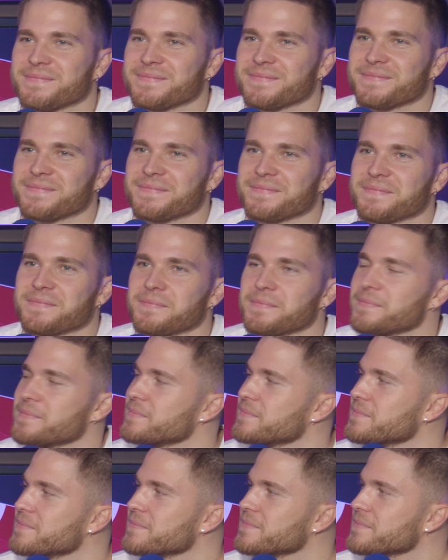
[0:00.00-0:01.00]

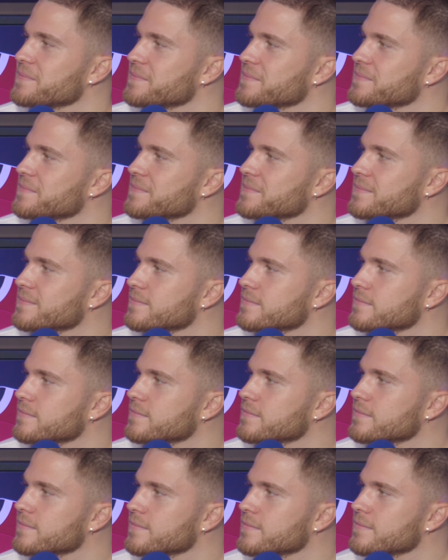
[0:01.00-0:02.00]

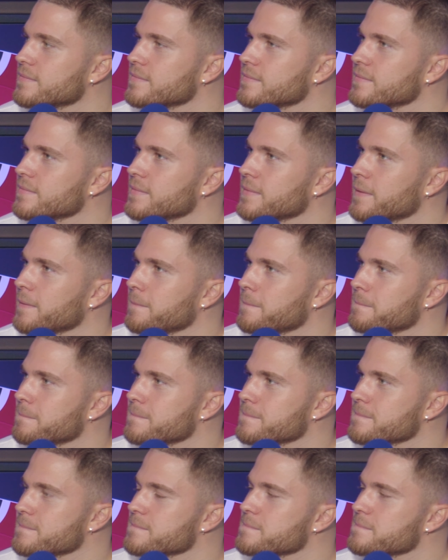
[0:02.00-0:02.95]
(silent)